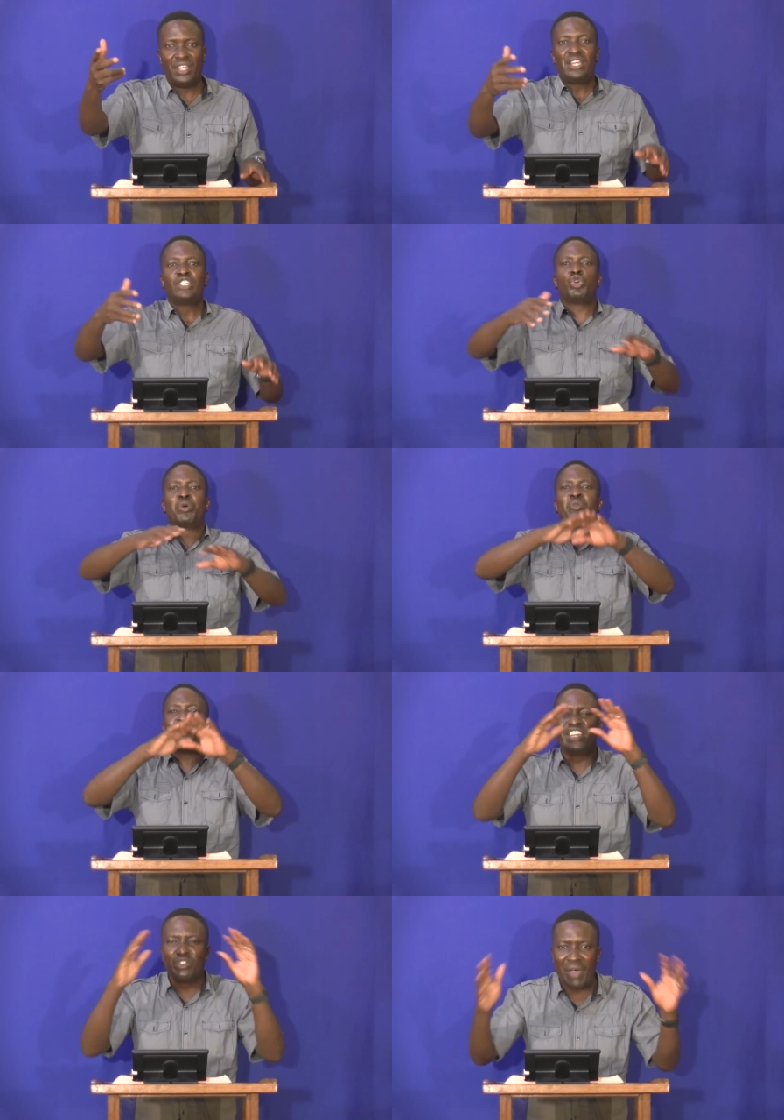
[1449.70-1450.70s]
You will
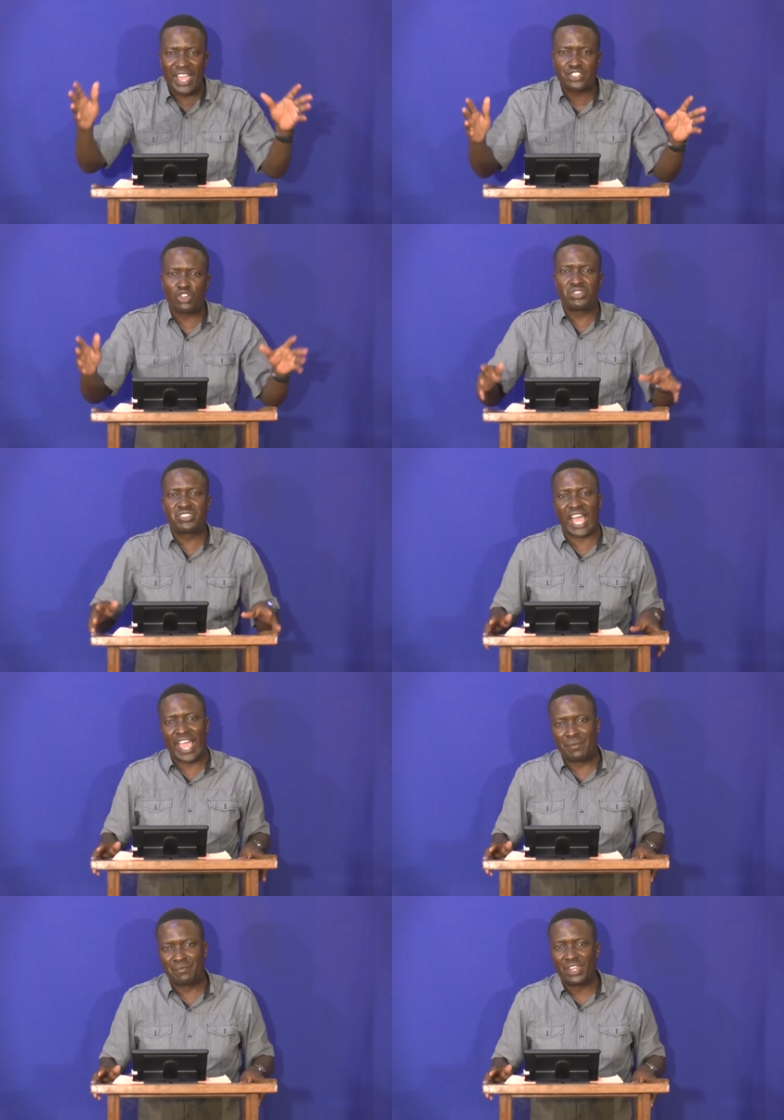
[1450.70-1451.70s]
minimize on
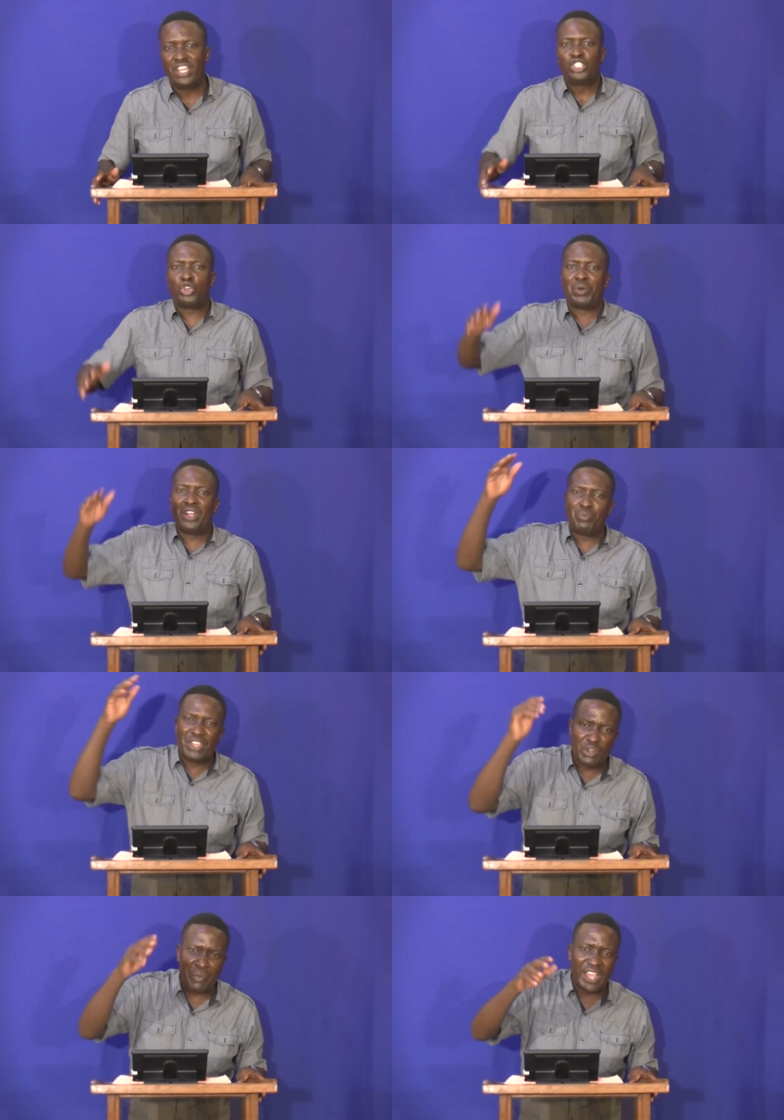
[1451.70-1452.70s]
time you will
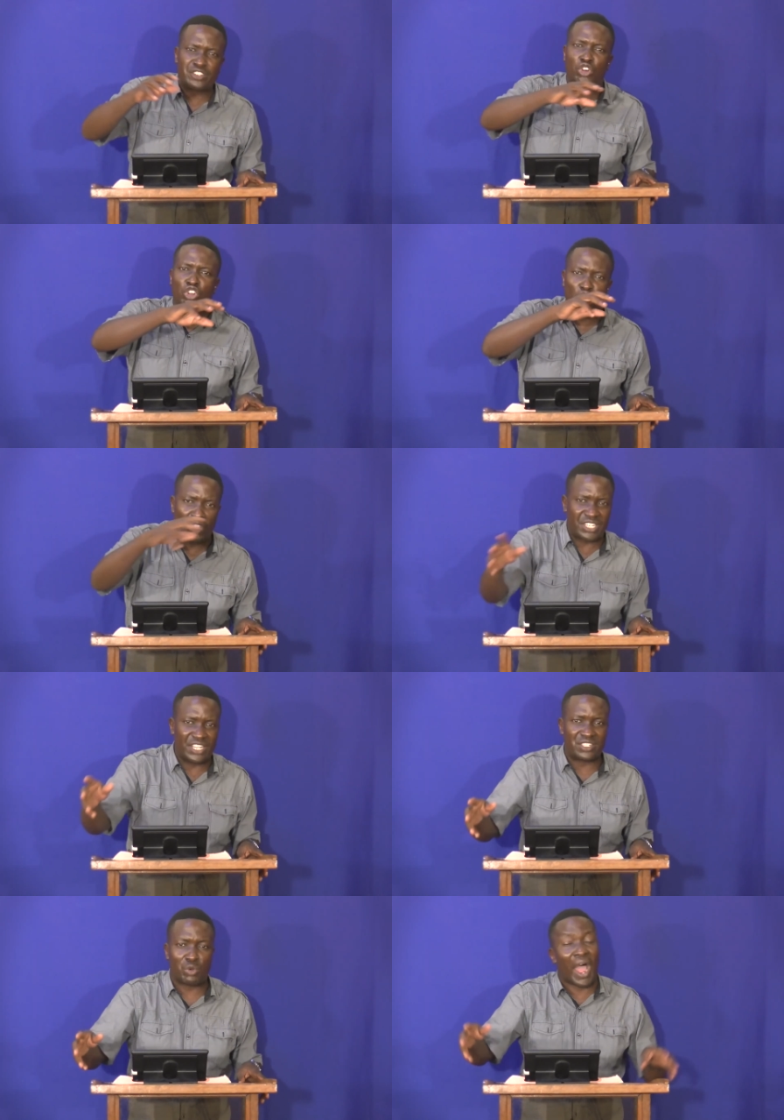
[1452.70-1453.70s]
minimize on
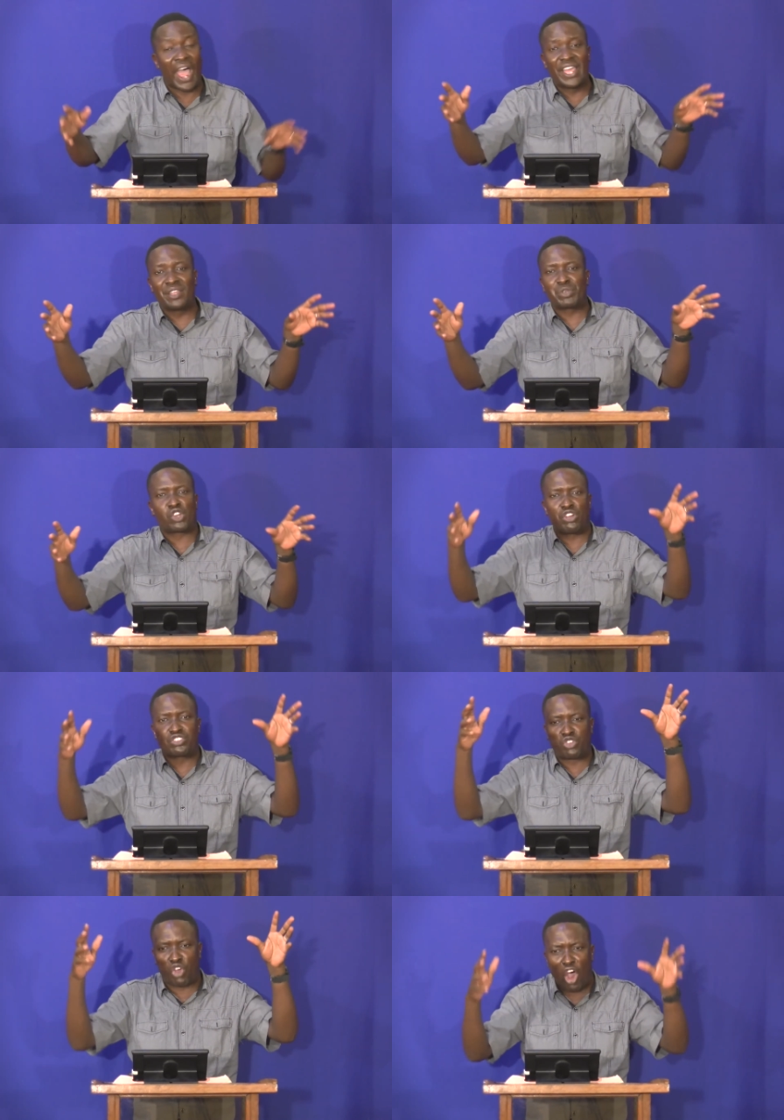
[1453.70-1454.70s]
losses. Why? Because
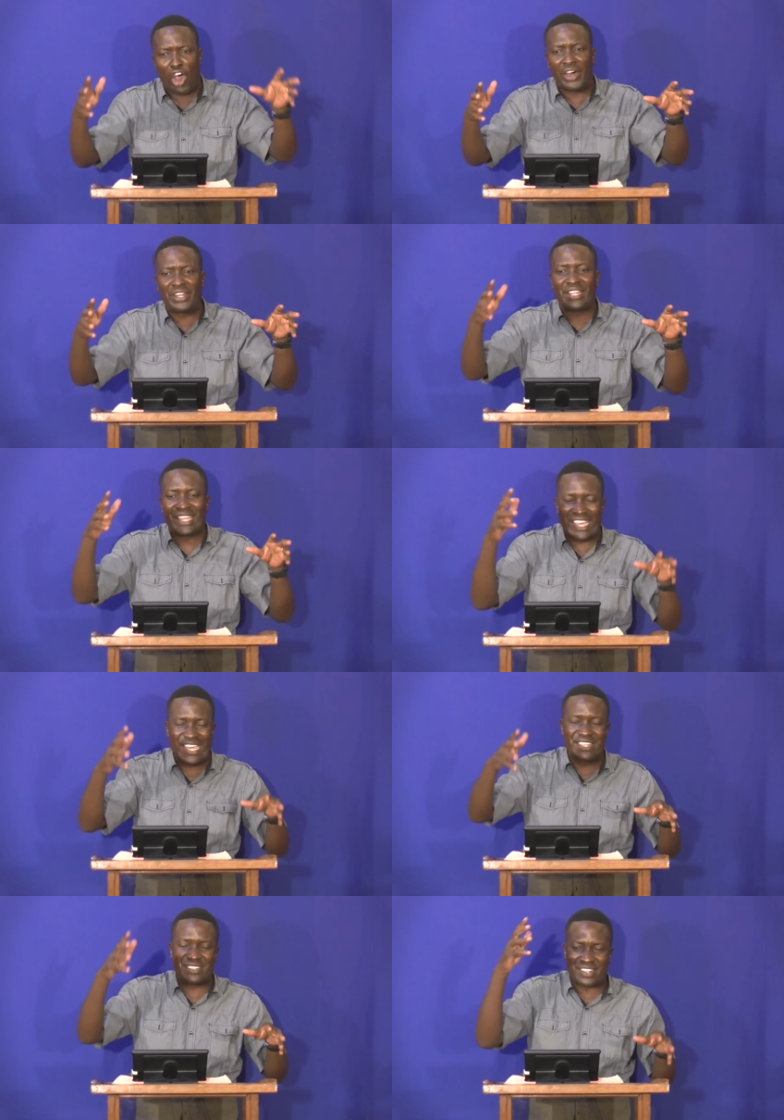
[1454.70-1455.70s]
God
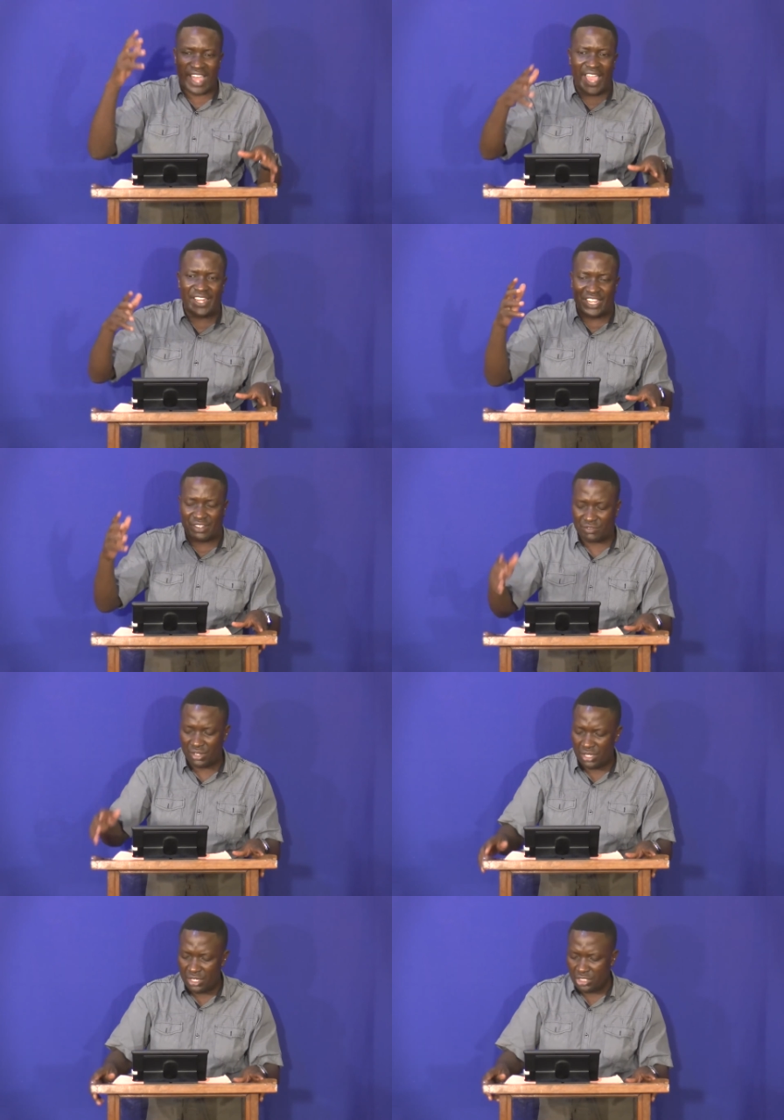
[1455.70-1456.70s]
is guiding
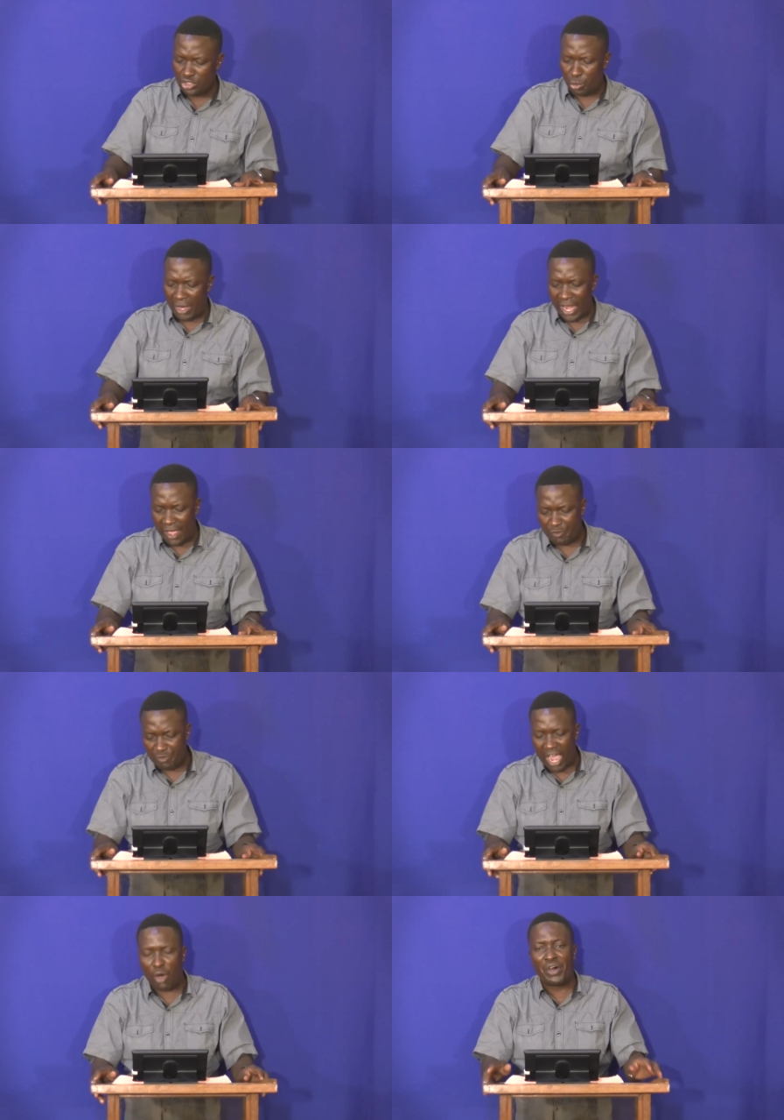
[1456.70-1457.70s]
your life.
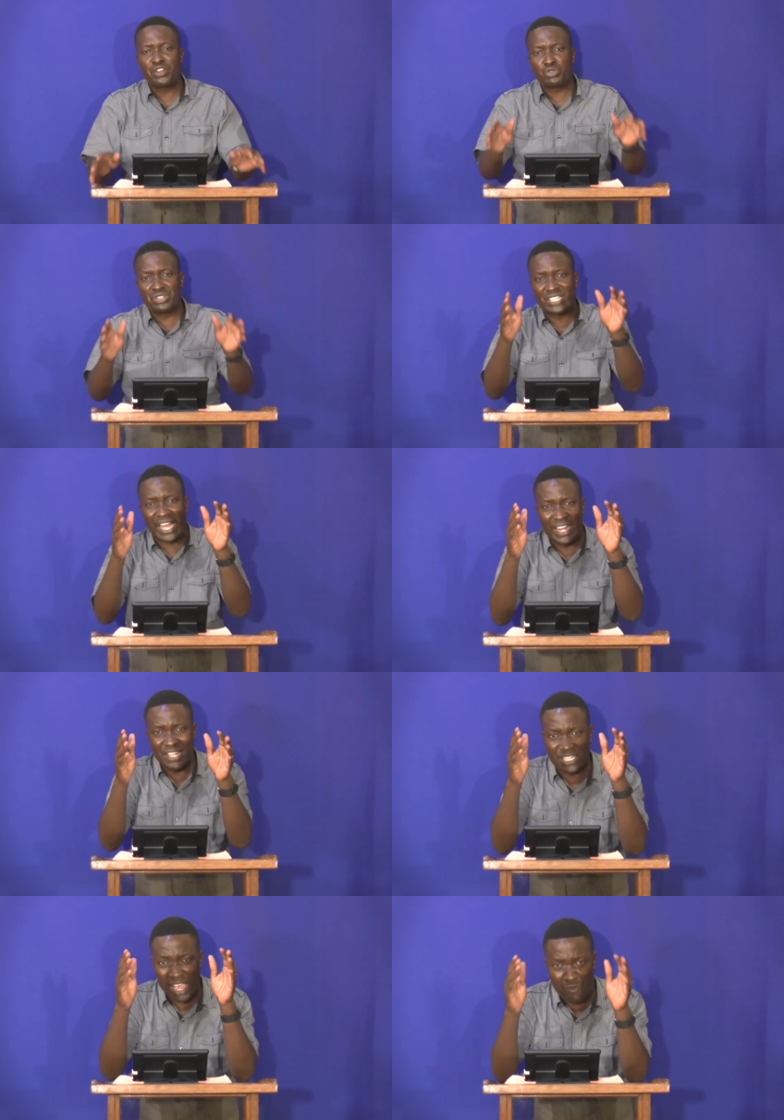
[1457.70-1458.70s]
I want to
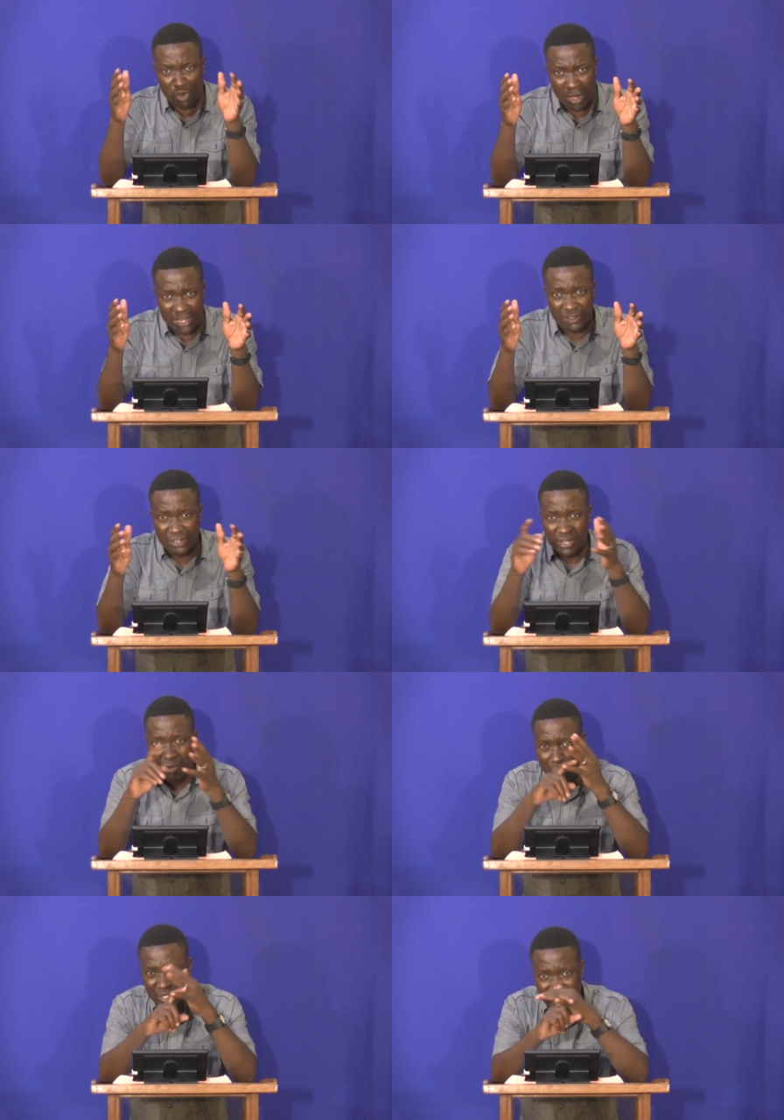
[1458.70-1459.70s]
challenge everyone,
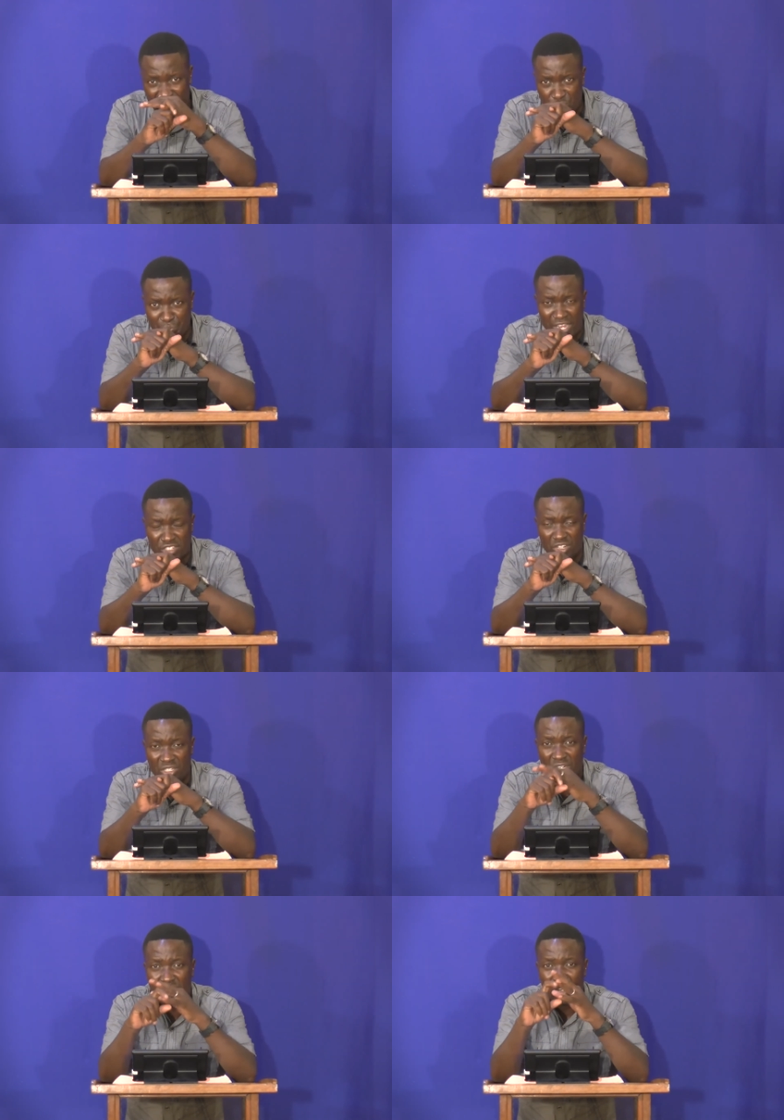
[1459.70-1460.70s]
business person,